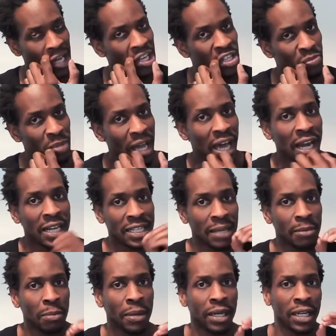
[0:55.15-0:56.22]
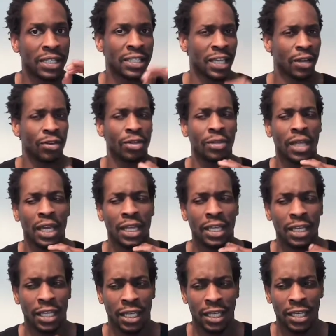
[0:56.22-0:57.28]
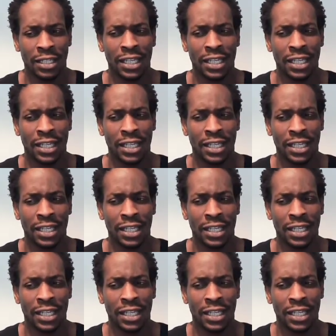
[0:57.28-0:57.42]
as bad as I'm about to tell you that he is.